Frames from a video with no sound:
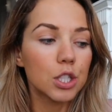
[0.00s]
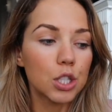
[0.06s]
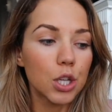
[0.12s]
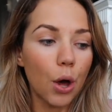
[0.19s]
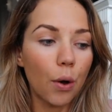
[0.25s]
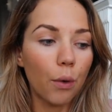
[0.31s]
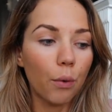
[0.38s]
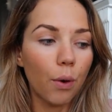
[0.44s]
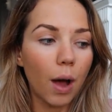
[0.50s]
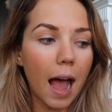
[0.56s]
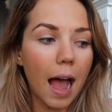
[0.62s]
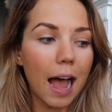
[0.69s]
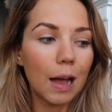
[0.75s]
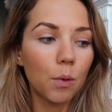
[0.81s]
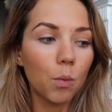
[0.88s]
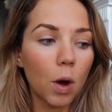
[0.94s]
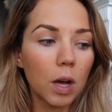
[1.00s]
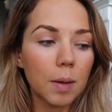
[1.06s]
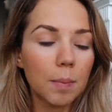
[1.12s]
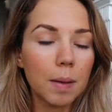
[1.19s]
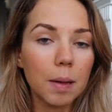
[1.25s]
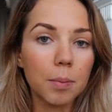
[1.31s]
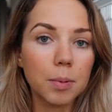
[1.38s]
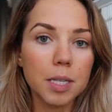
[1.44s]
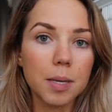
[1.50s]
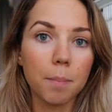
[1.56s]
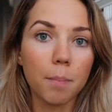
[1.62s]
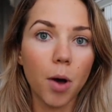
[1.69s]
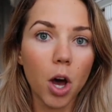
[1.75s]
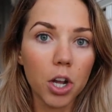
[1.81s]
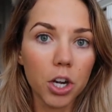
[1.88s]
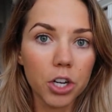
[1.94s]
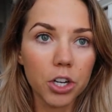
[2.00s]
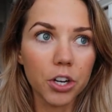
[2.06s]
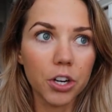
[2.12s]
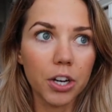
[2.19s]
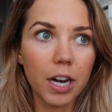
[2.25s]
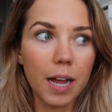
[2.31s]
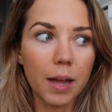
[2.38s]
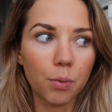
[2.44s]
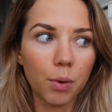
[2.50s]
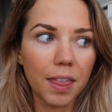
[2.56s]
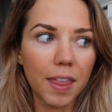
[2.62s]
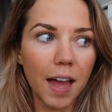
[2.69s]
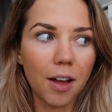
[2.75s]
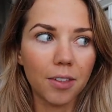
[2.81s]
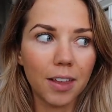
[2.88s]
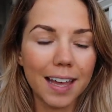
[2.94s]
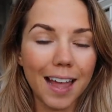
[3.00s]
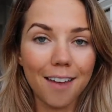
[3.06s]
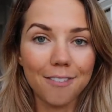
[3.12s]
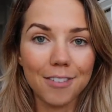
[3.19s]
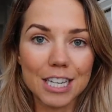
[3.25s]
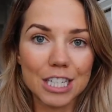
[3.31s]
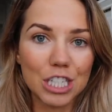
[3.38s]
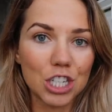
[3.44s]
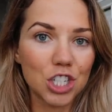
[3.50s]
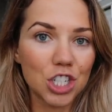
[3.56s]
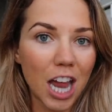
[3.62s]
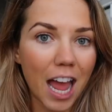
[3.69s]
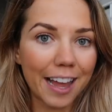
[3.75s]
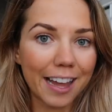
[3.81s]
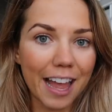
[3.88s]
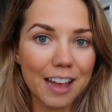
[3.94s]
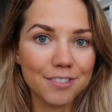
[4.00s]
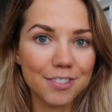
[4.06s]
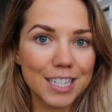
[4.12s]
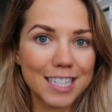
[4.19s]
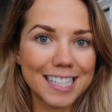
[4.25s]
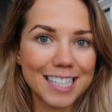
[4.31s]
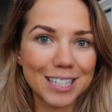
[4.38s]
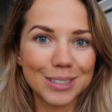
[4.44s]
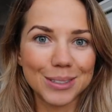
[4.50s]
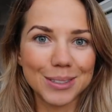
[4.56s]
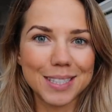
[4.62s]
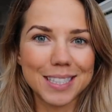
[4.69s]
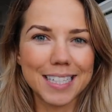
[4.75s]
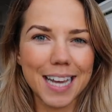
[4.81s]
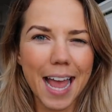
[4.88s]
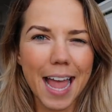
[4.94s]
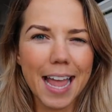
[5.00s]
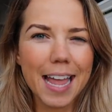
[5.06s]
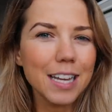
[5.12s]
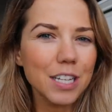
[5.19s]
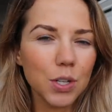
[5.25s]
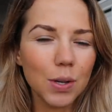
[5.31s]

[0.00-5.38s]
So I want to be able to monitor it without like having to check every single day.